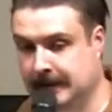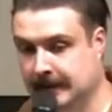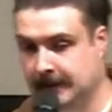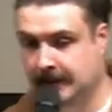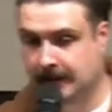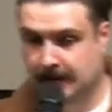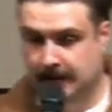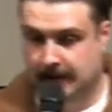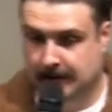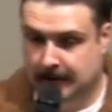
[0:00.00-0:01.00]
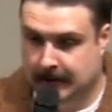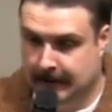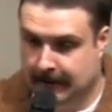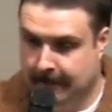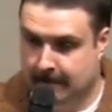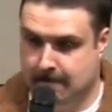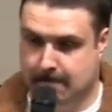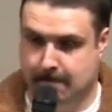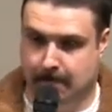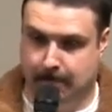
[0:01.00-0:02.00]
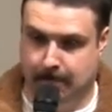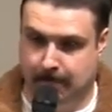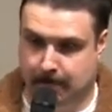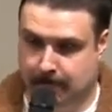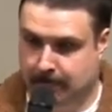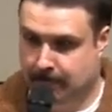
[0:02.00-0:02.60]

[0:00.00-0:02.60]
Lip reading: Nobody speaks.